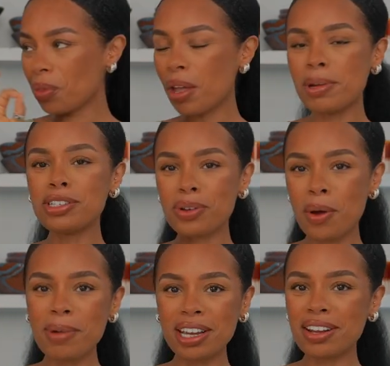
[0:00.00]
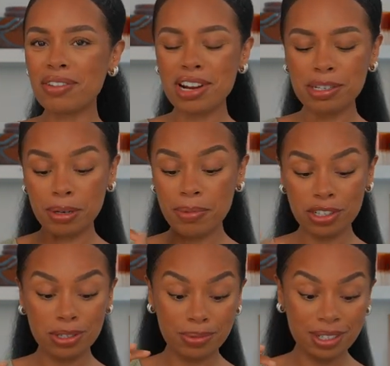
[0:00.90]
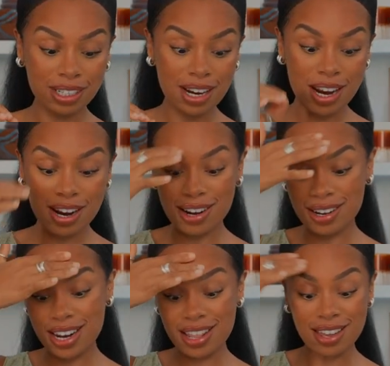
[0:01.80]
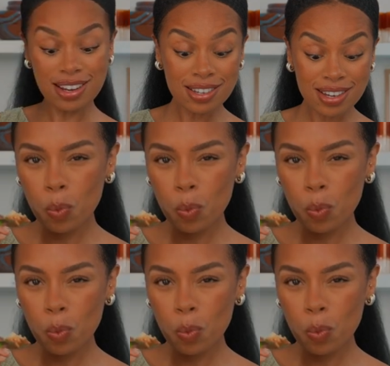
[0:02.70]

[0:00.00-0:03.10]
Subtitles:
I meant to go and make another recipe, but I just want to sit here and eat this.